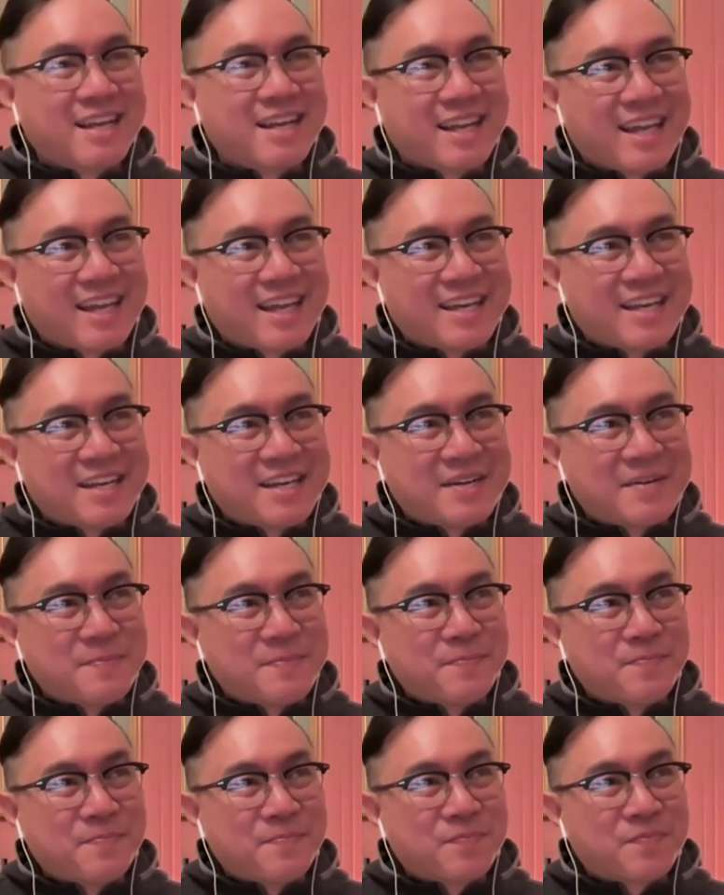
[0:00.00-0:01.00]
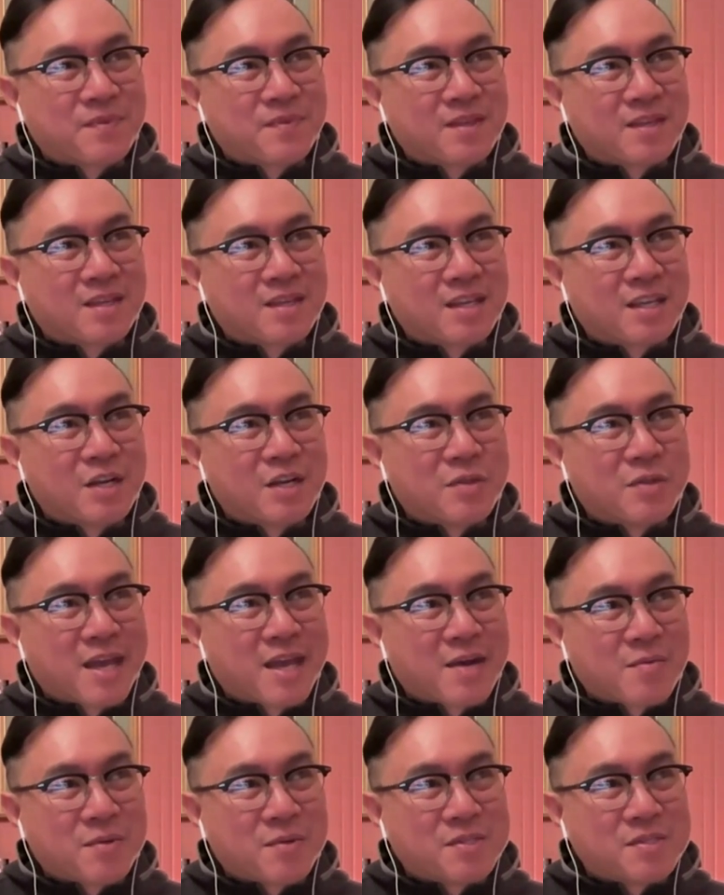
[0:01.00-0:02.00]
and um, you know
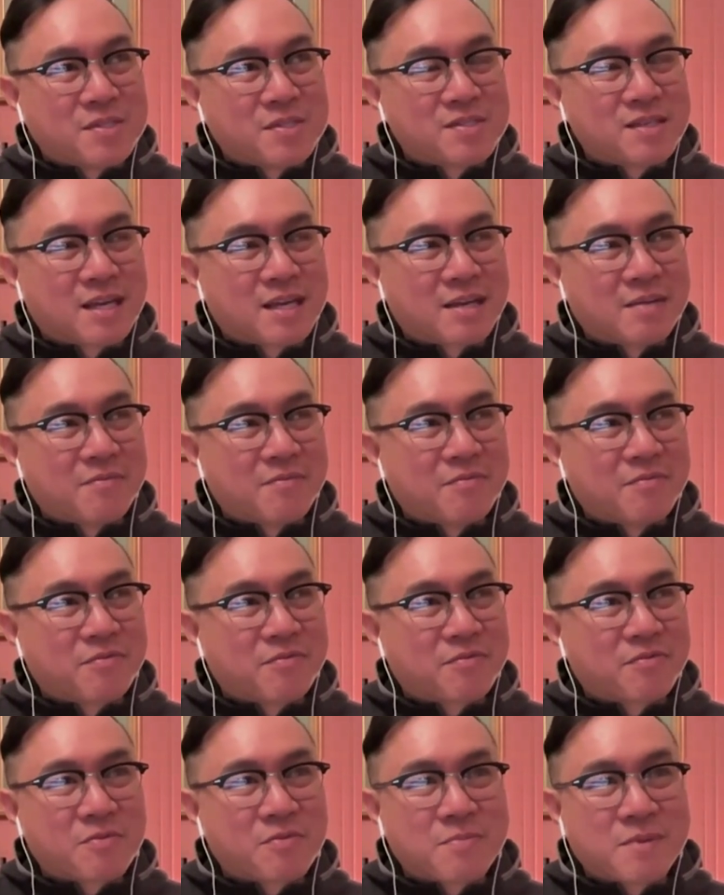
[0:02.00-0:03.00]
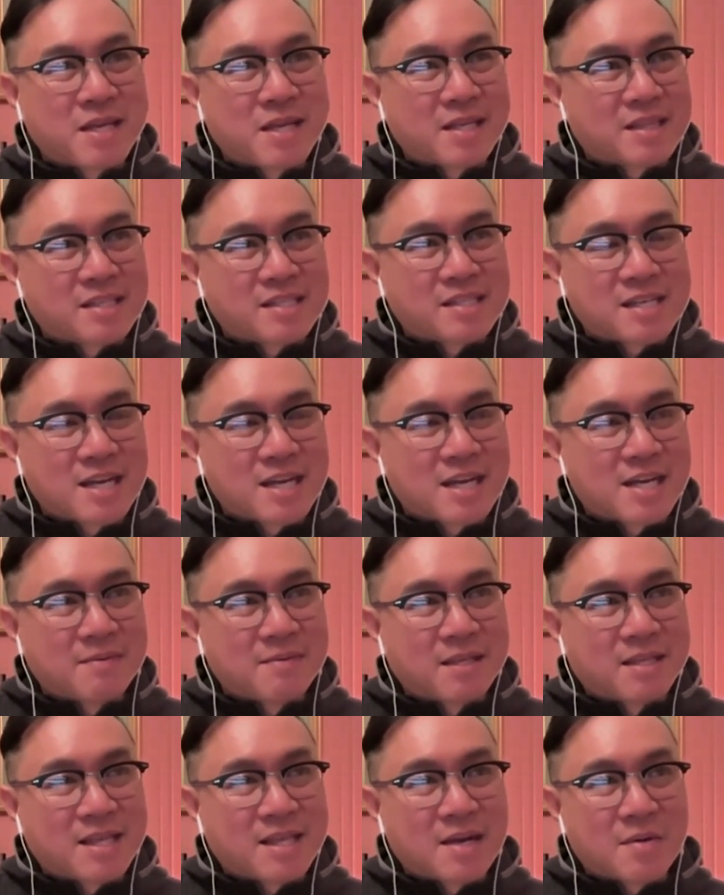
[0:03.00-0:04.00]
that was at, for me at the time
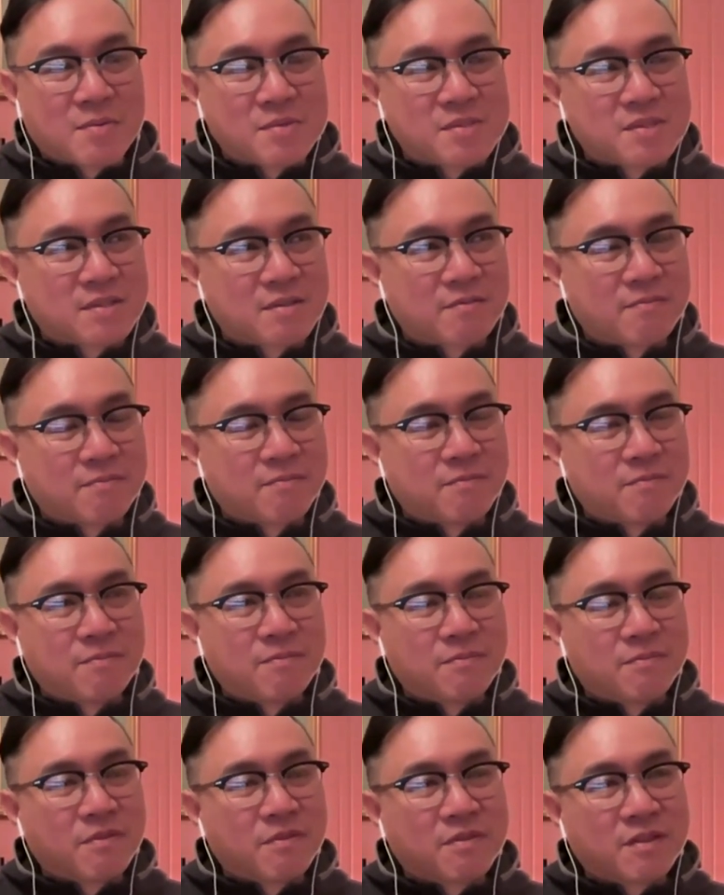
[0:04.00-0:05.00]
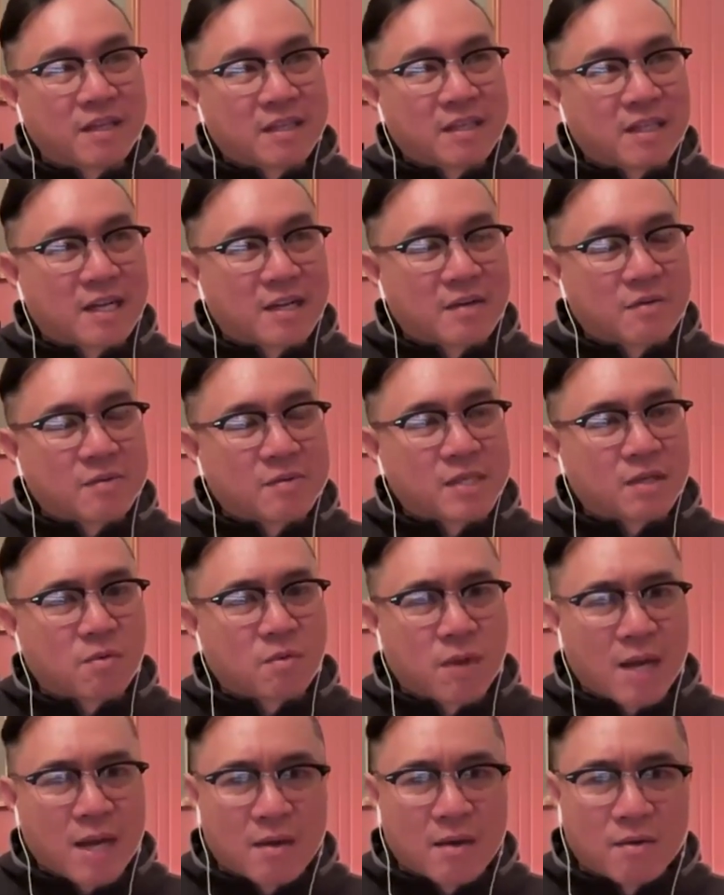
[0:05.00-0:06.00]
like that was the thing that I was like,
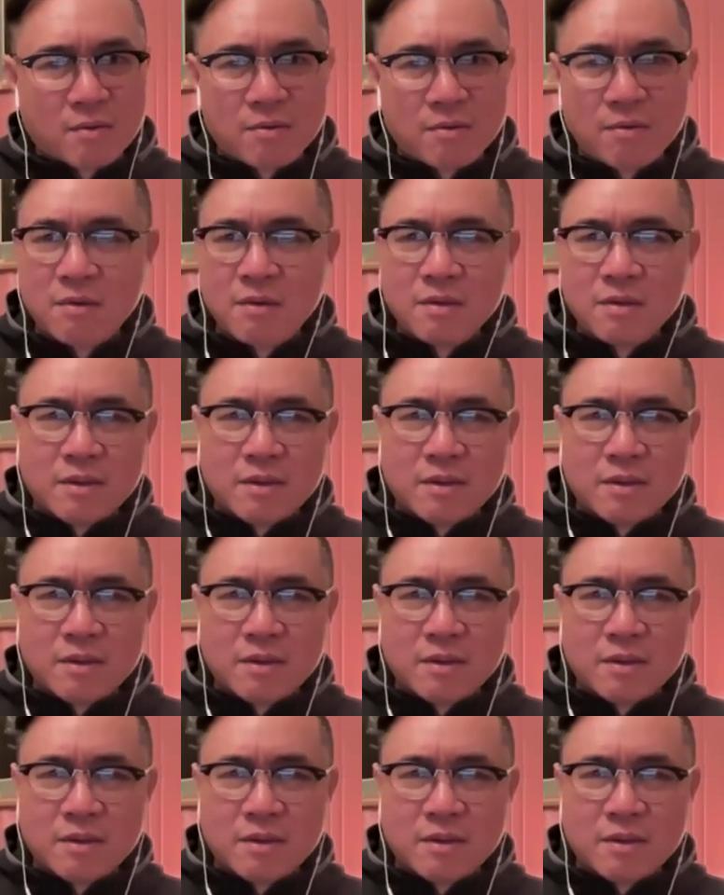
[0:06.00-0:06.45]
wow,